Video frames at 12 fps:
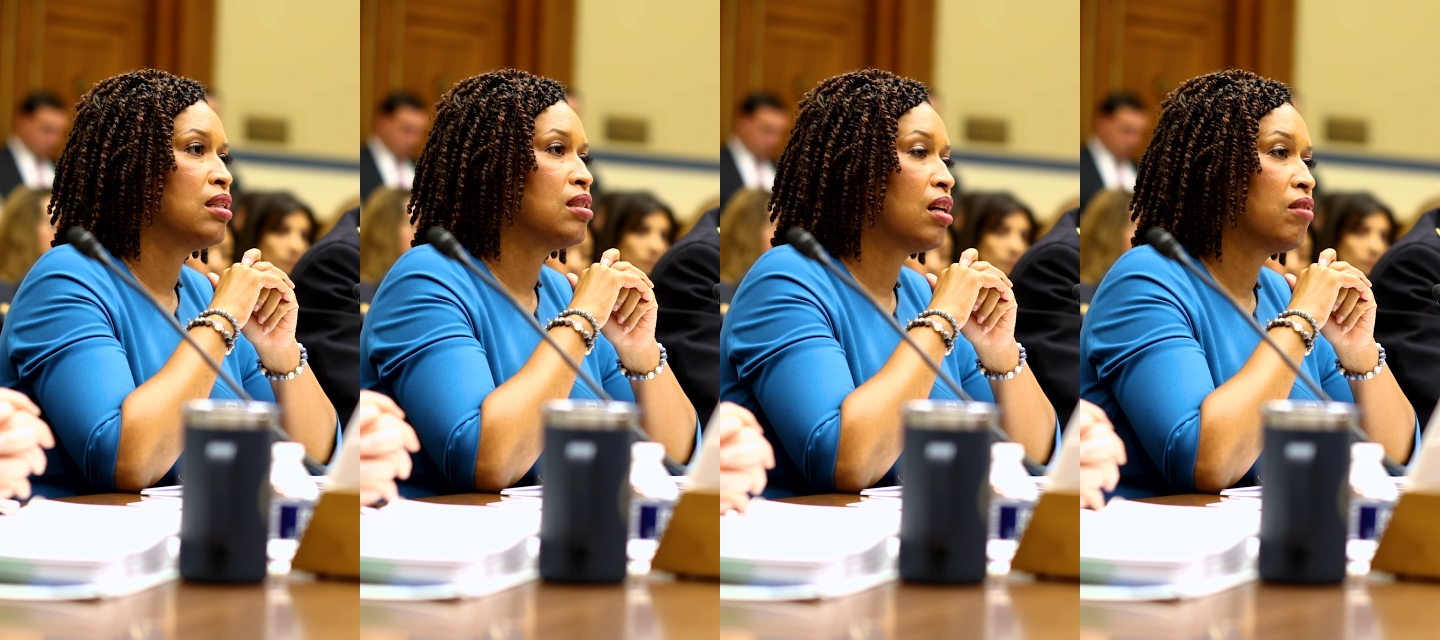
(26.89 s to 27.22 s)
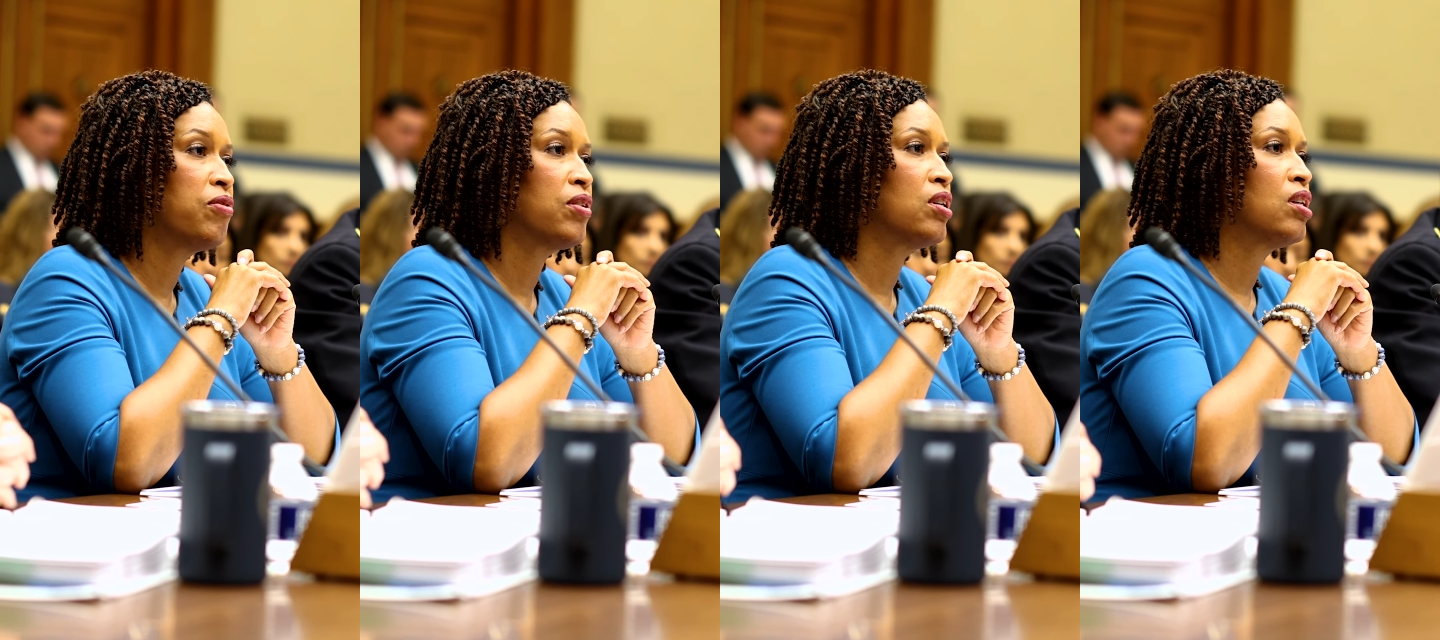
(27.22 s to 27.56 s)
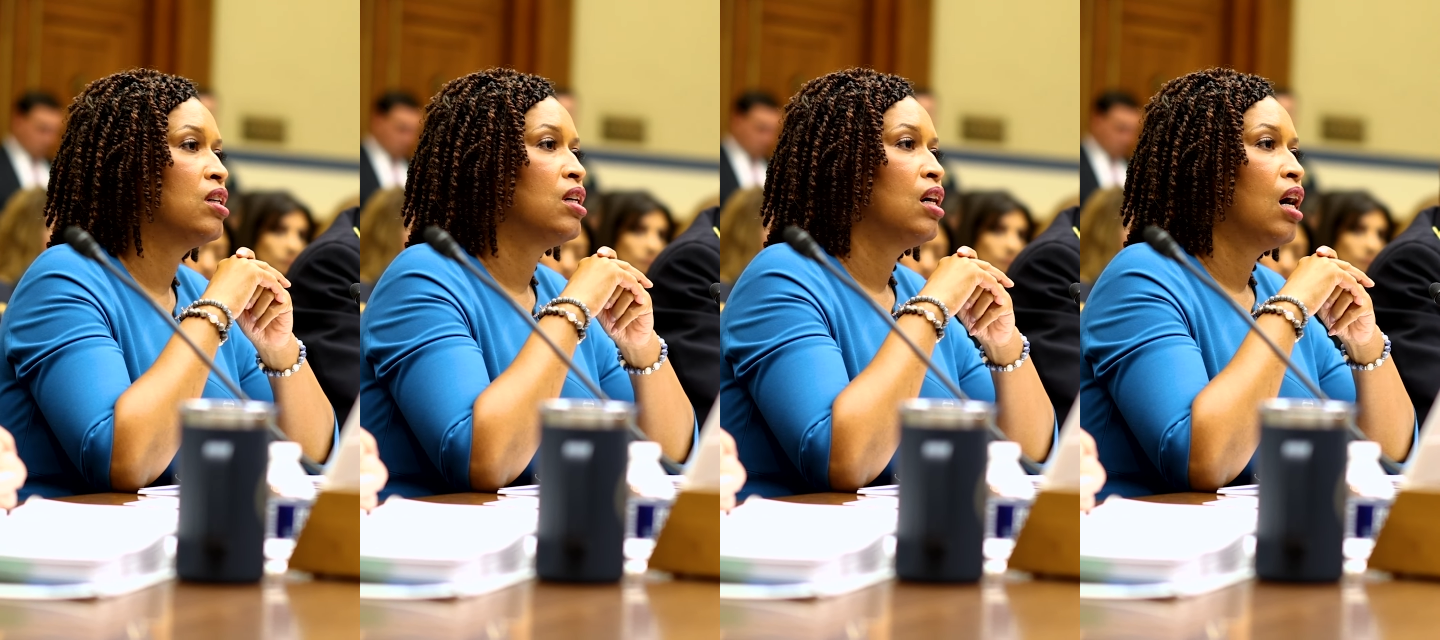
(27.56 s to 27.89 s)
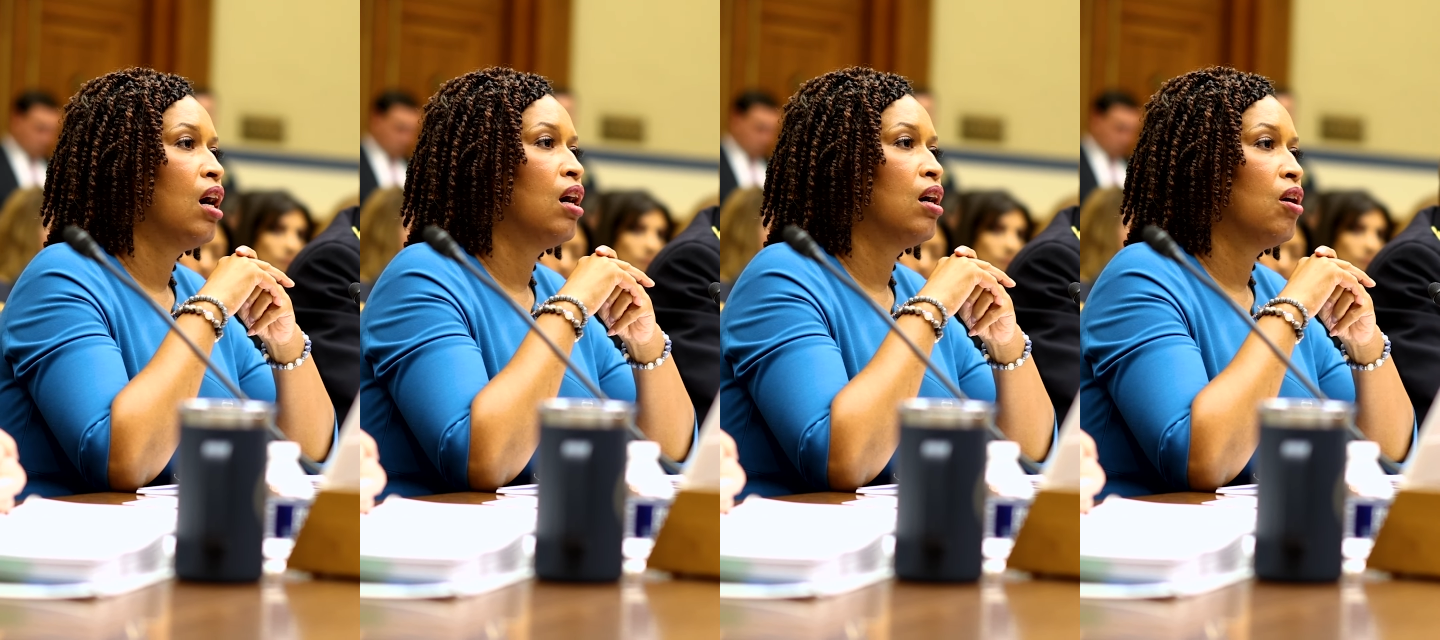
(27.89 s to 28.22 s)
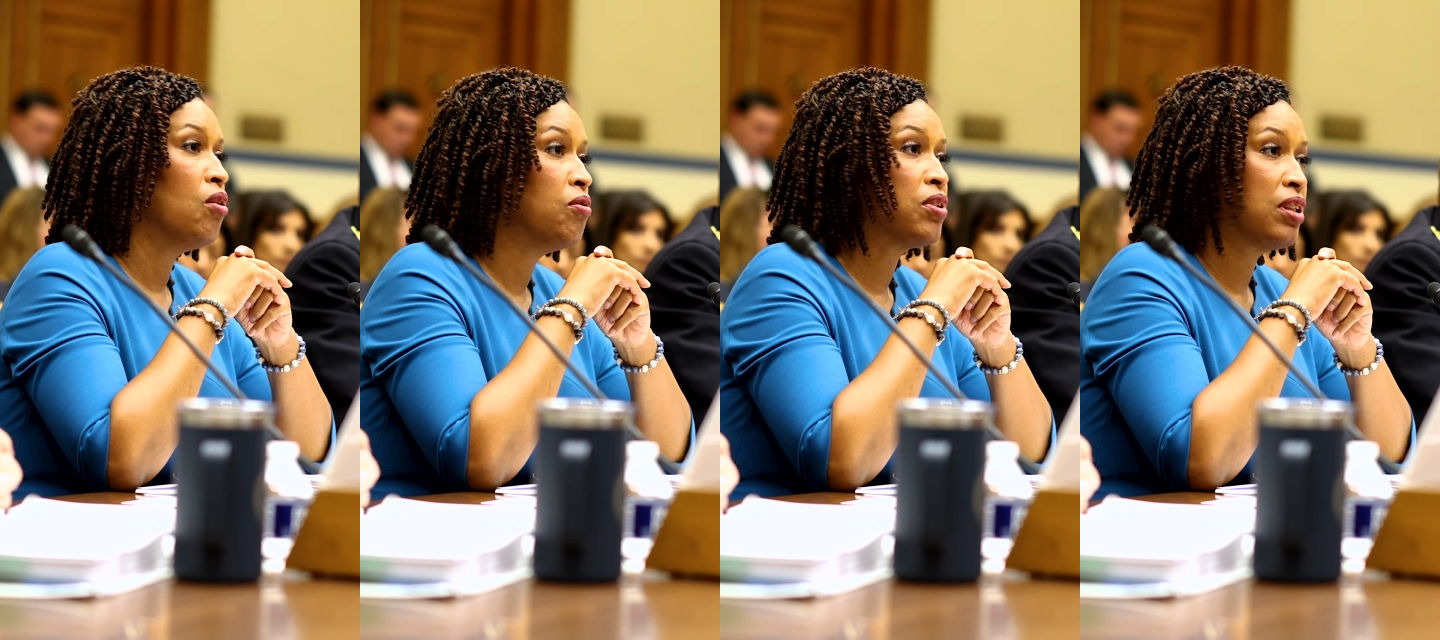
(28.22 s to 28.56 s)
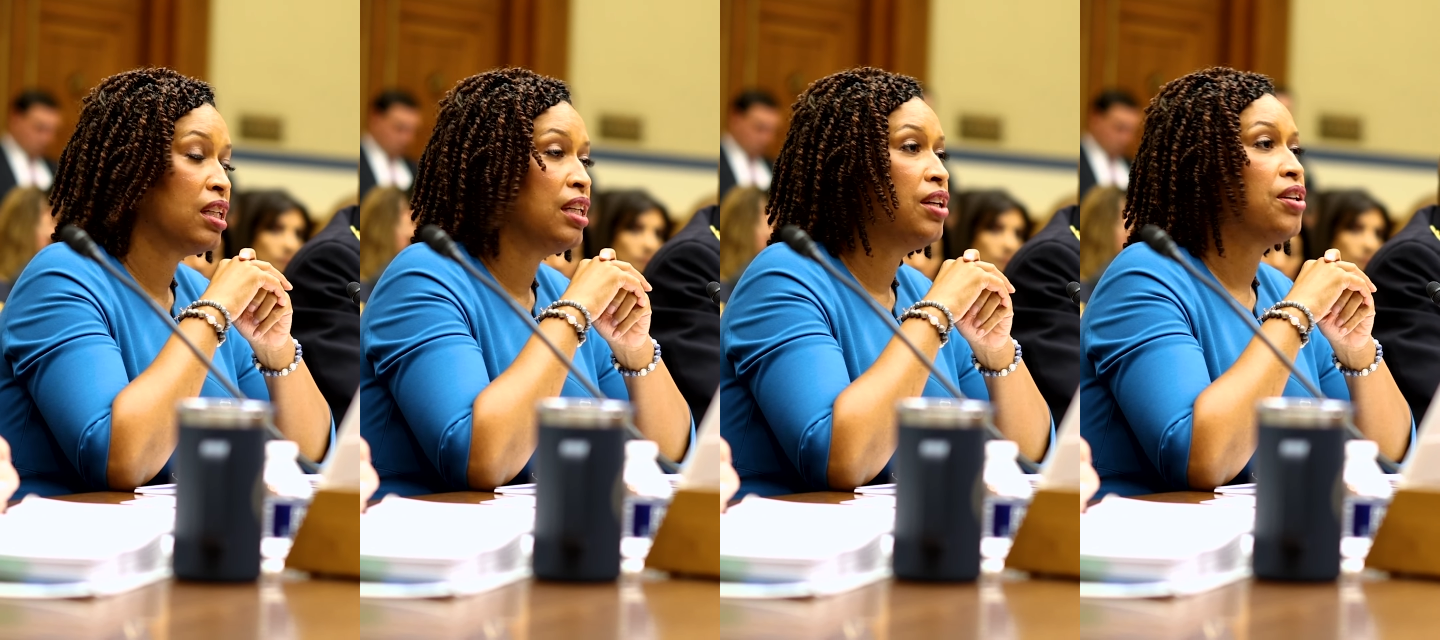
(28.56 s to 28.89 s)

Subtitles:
tougher over the